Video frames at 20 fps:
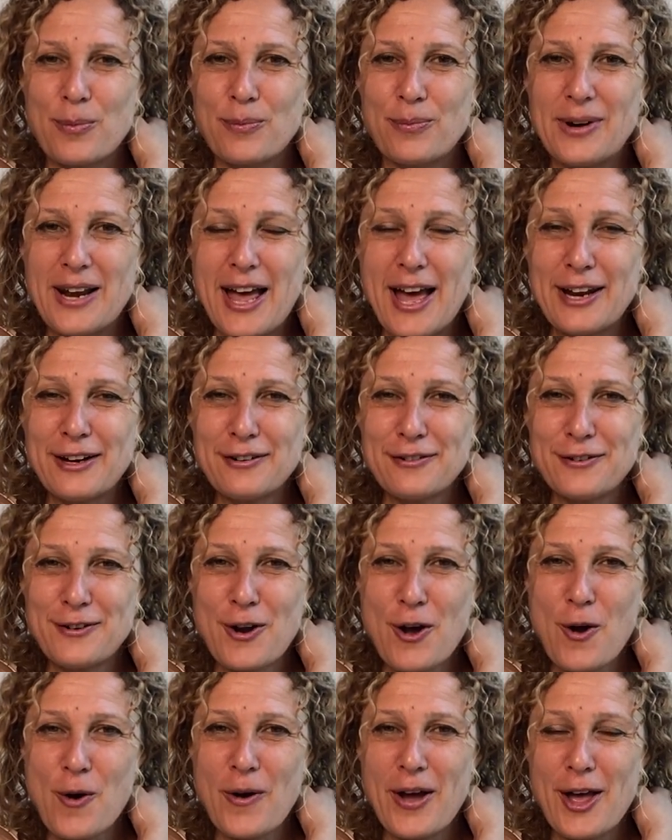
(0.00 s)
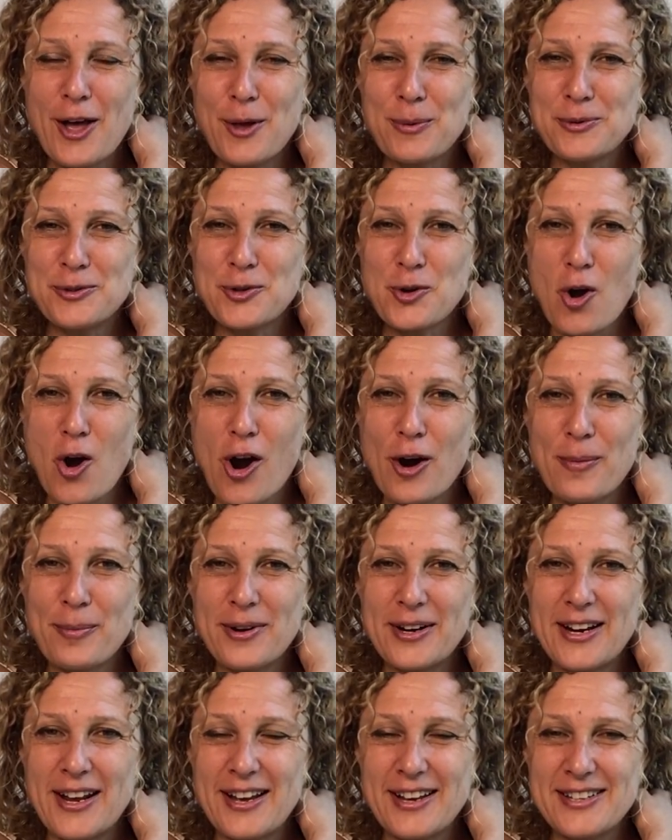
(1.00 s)
Bladder flow helps to
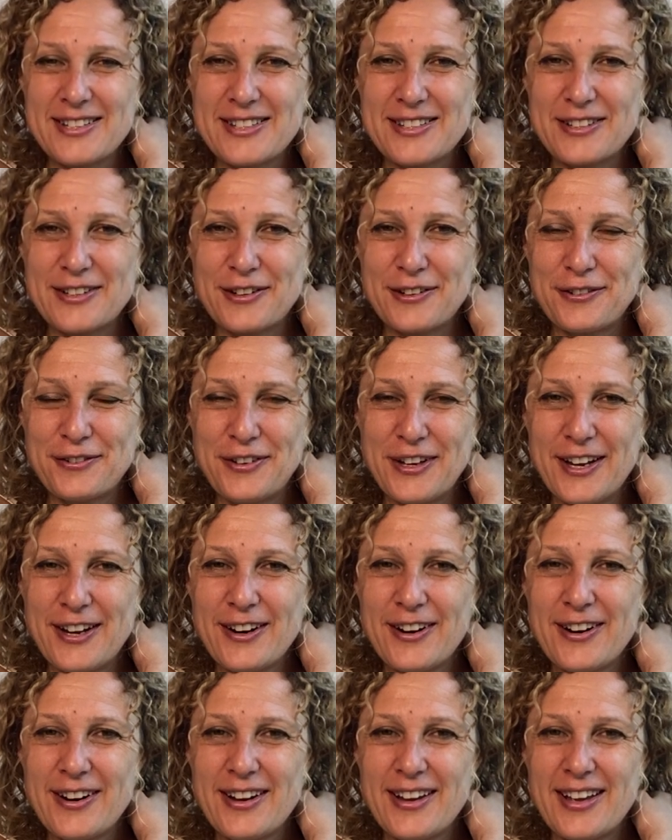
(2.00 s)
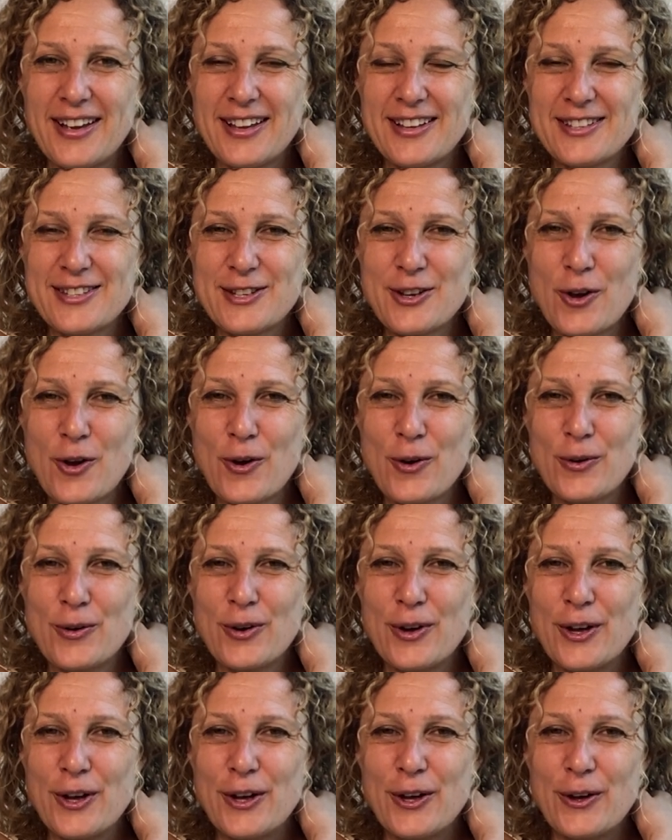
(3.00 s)
harmonize fear, and so
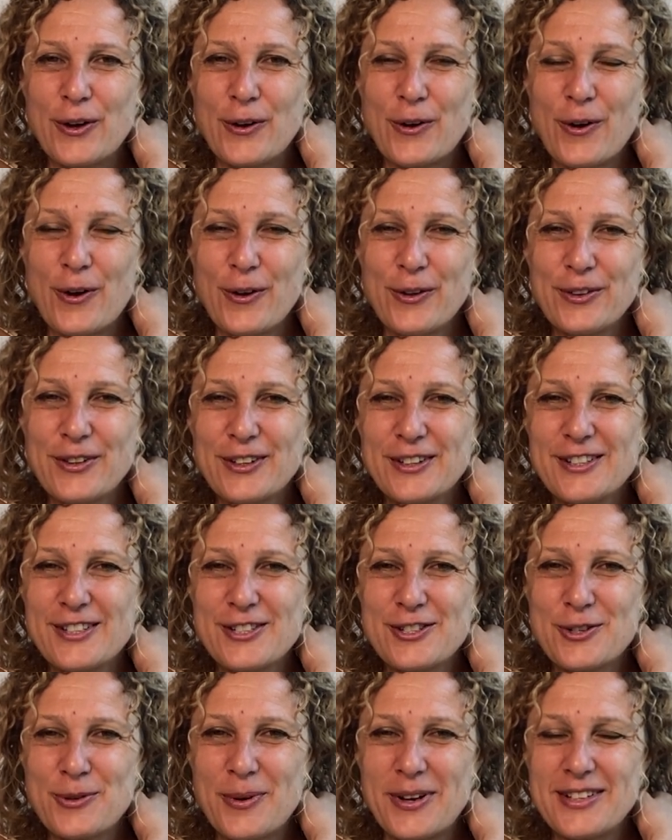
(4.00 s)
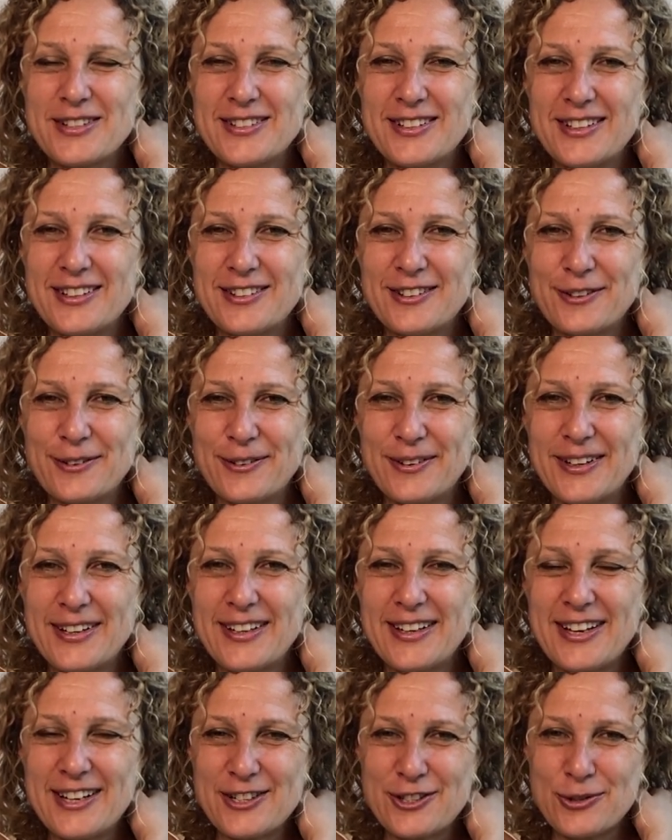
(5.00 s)
holding the
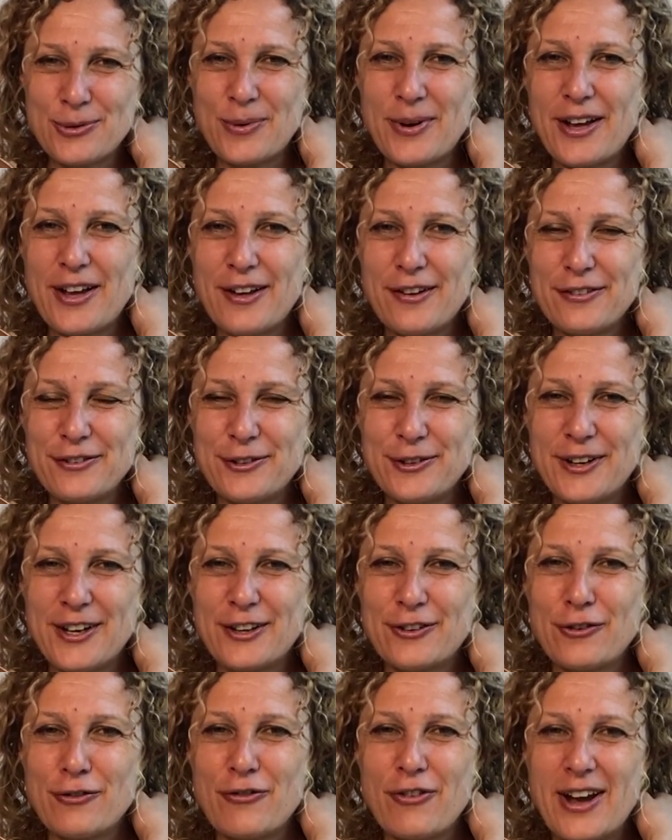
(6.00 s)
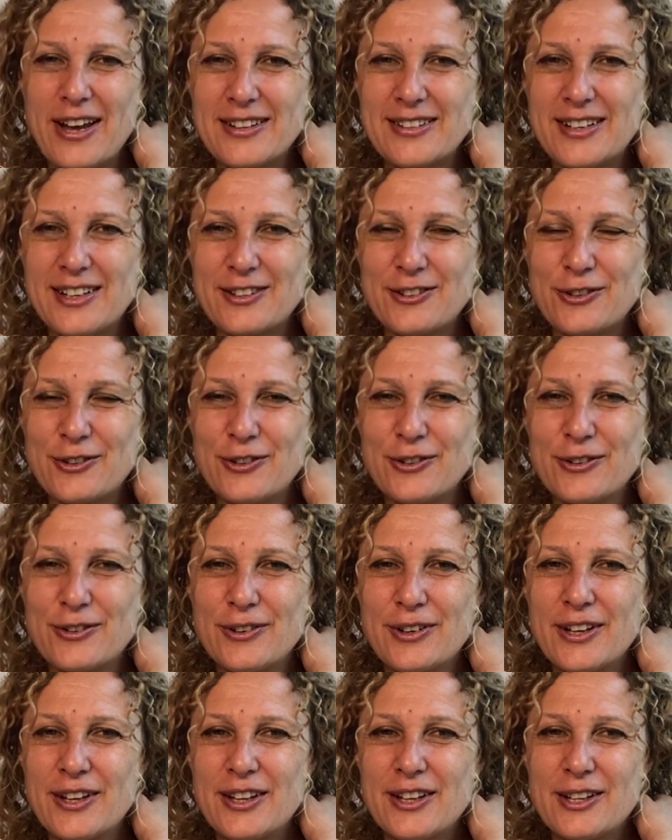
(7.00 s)
twenty-three and twelve, you get right into
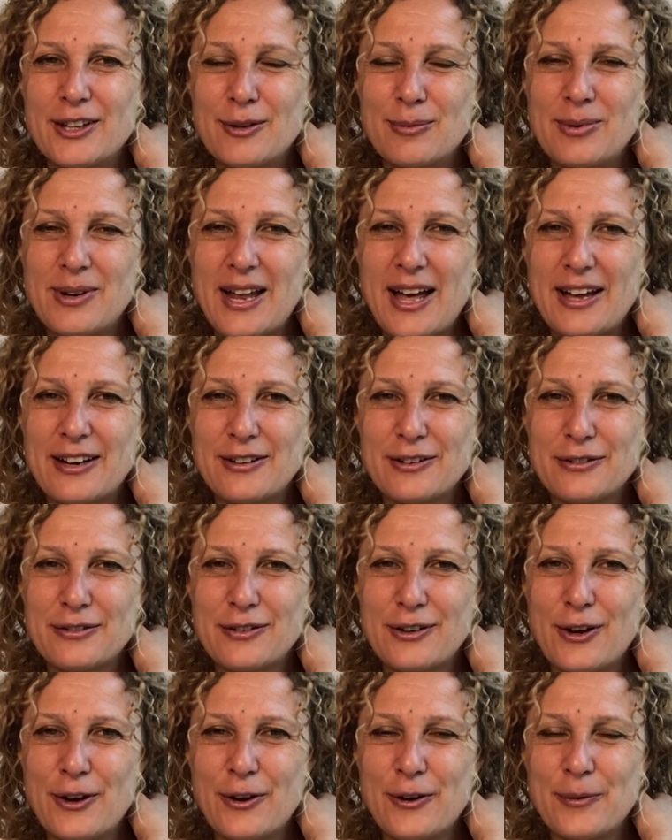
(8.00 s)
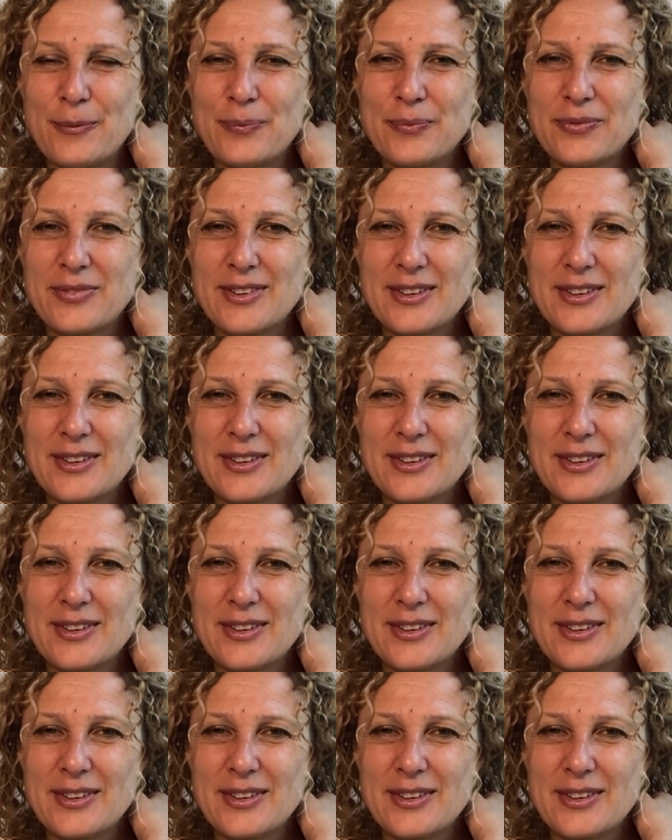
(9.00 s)
the bladder flow.